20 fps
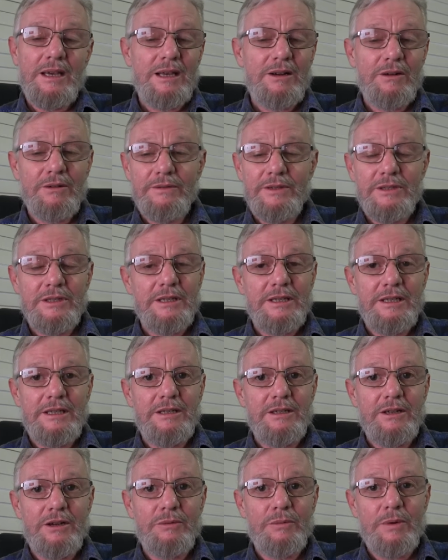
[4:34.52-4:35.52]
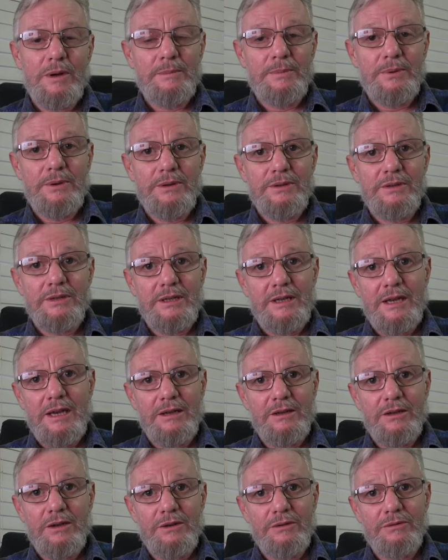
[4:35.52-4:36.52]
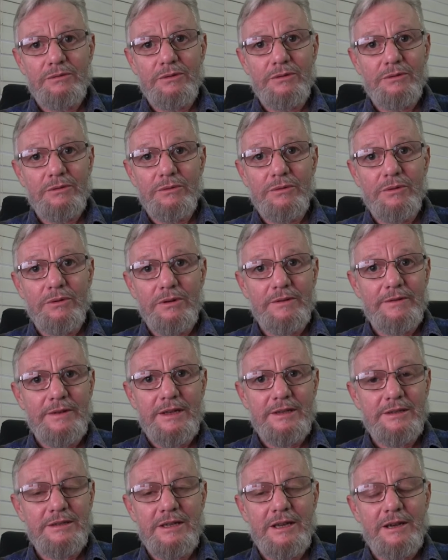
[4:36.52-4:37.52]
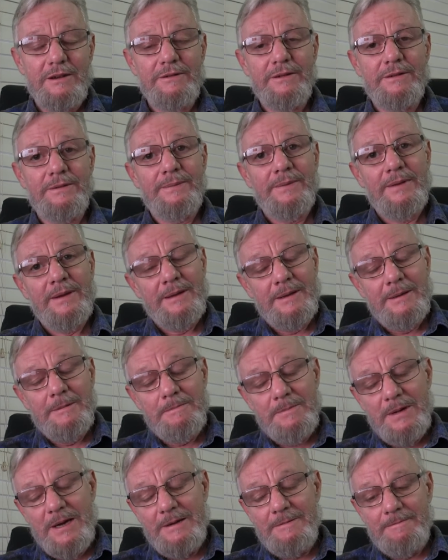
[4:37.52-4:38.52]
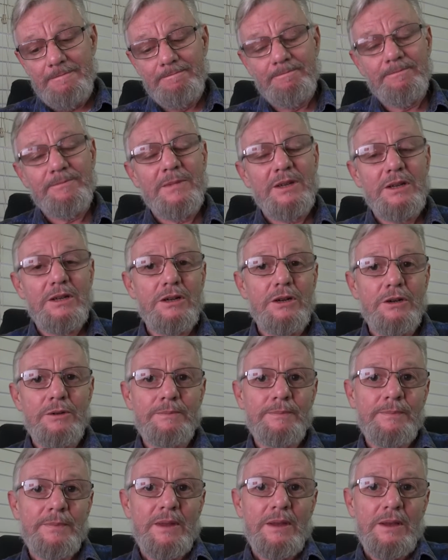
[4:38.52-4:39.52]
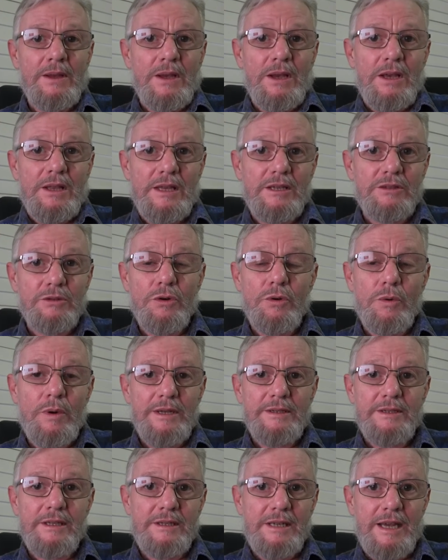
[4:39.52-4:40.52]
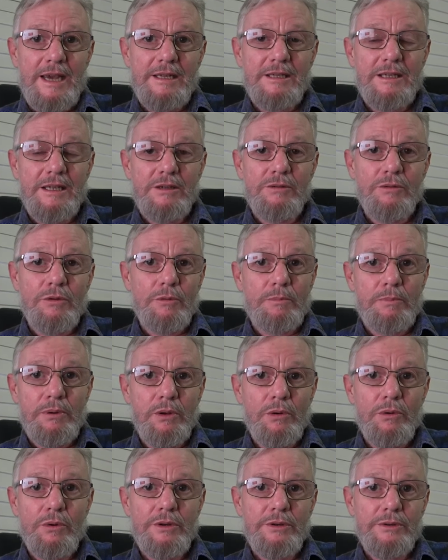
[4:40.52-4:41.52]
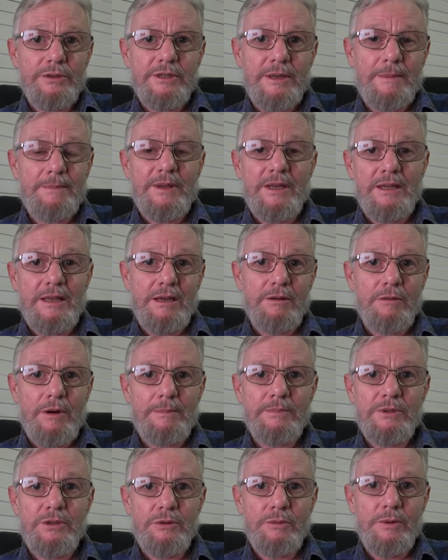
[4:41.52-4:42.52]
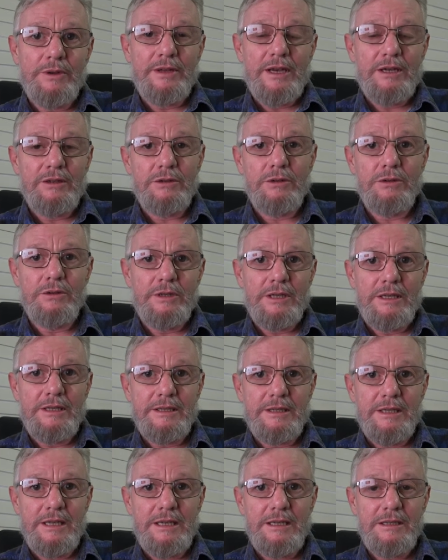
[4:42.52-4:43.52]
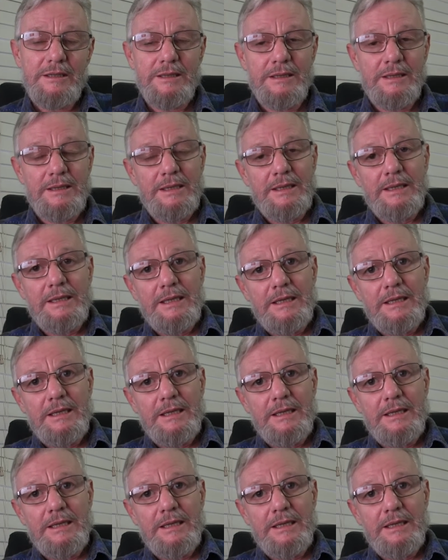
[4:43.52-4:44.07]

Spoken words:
And obviously, you know, one person can't go through all of that stuff. But, you know, there's always a tactic or a ploy or something they're up to when they do these things.